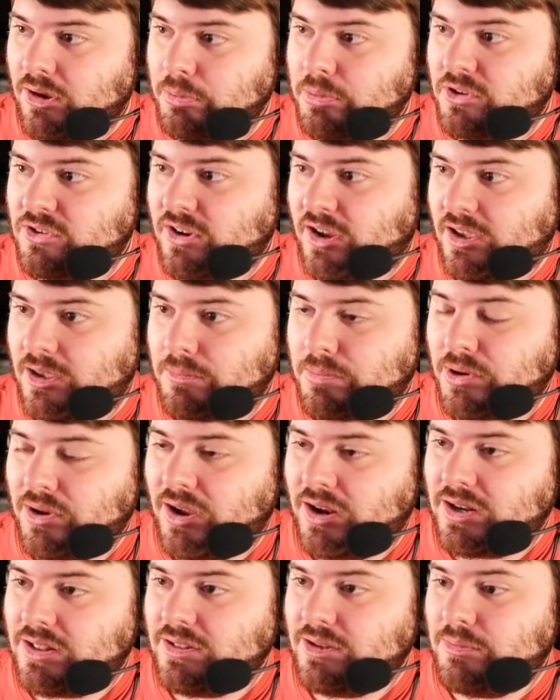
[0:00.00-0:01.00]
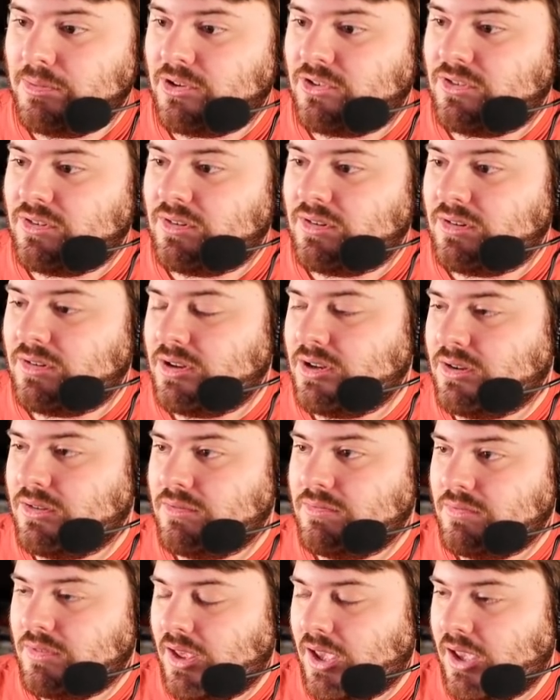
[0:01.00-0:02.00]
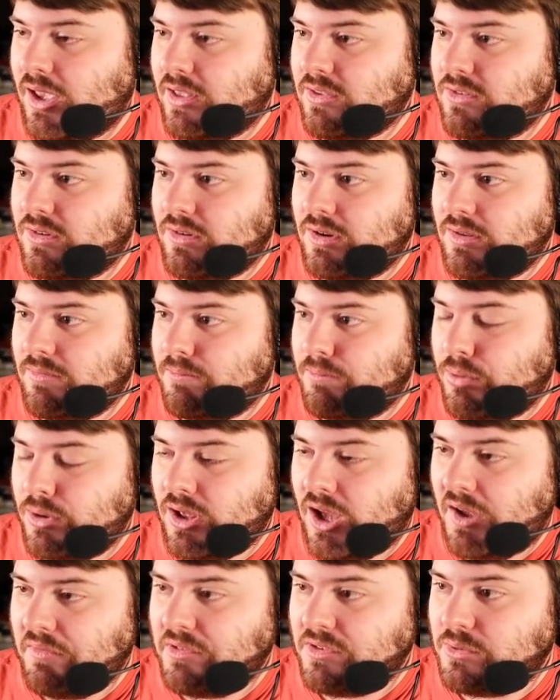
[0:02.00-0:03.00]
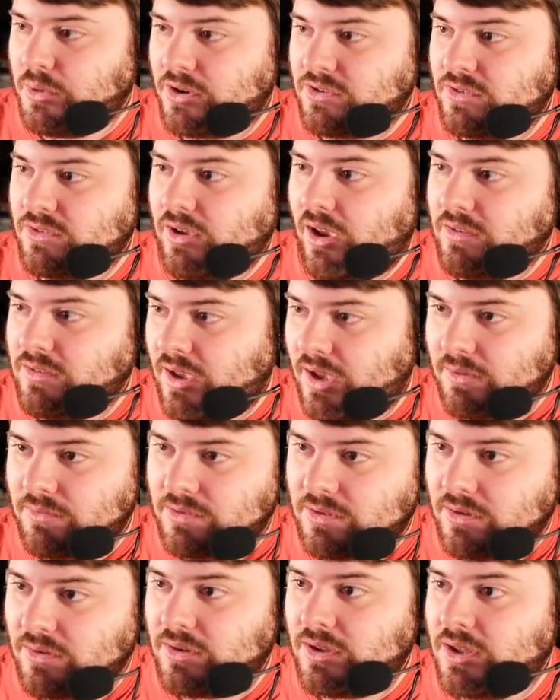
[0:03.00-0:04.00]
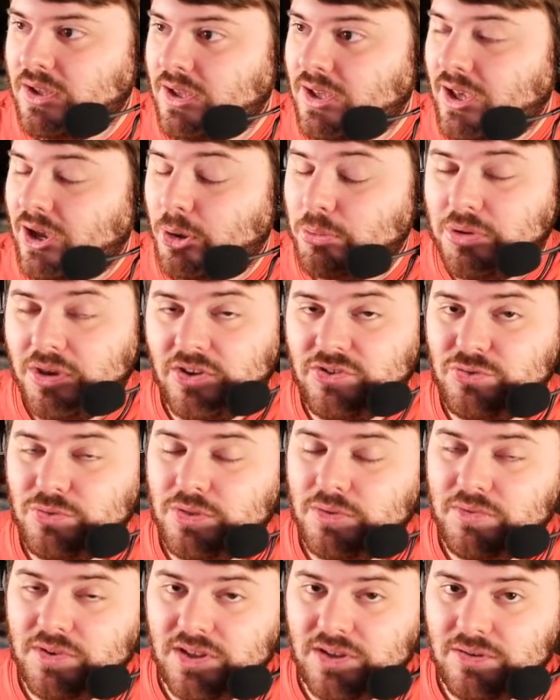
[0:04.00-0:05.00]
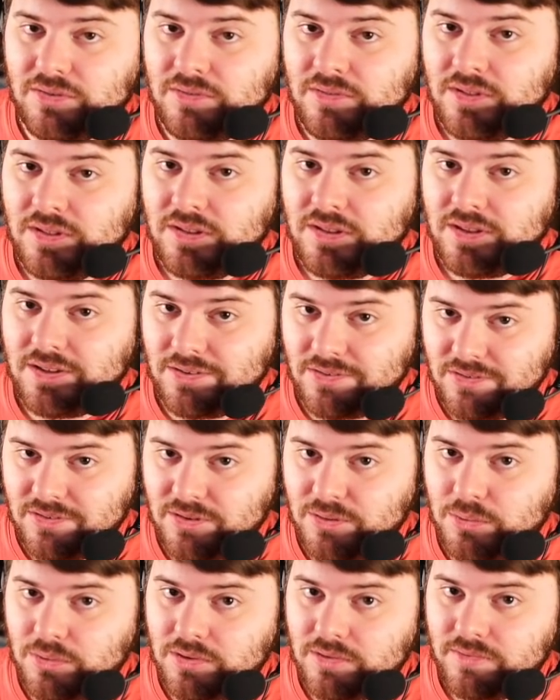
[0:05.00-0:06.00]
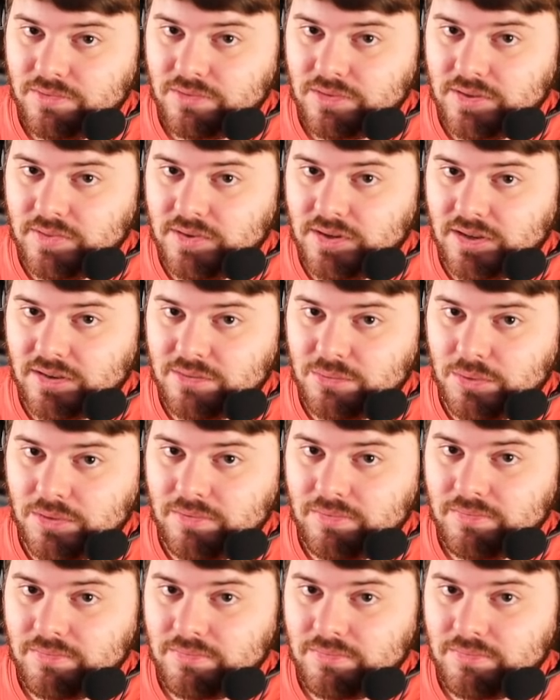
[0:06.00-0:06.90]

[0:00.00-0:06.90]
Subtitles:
I'll be checking periodically to make sure, I answer any pretty obvious questions you guys have. So, hope you guys enjoyed the video, and I'll see you all in the next one.